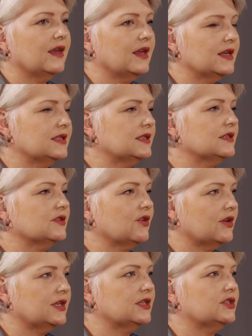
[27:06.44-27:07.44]
There is this
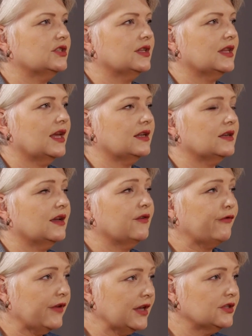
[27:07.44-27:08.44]
condition that
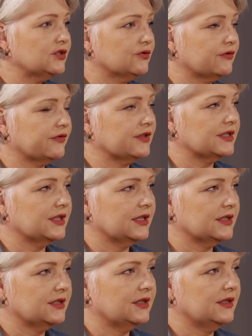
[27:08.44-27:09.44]
affects your
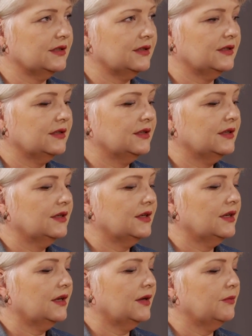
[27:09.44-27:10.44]
fertility,
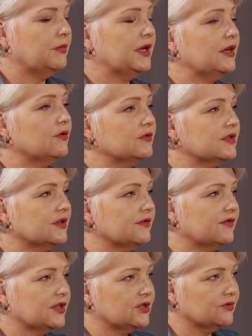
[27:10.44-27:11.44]
but it also
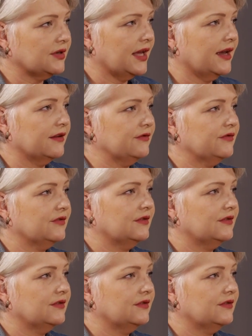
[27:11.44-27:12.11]
affects your life.